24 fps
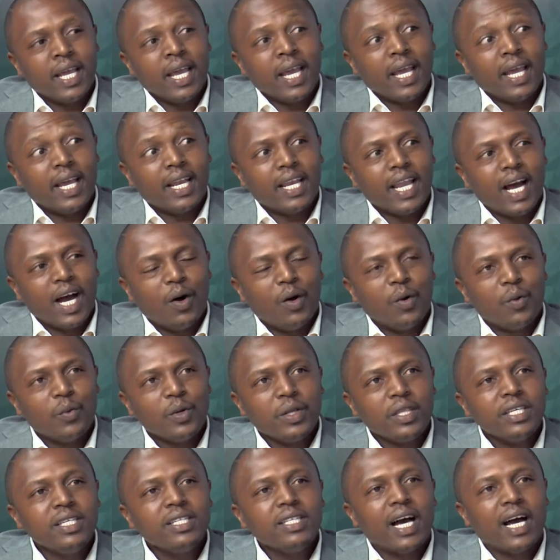And now
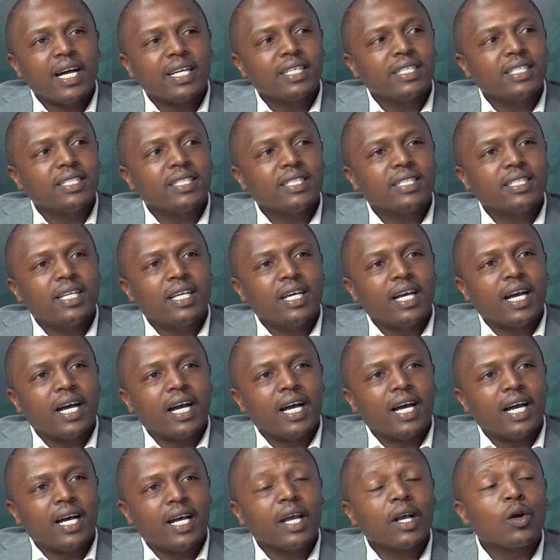within that
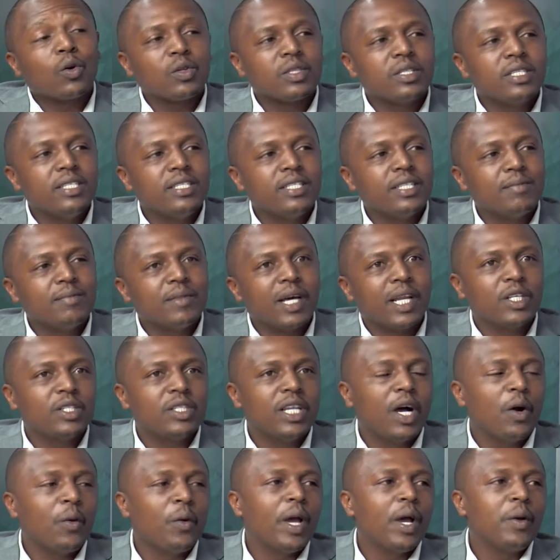uh, ecosystem, that is
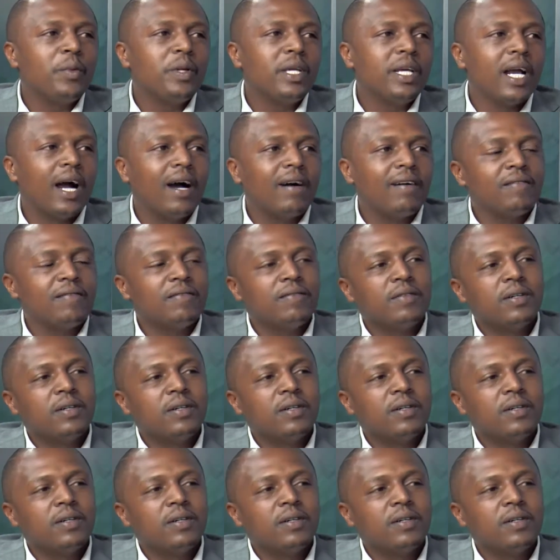now where we have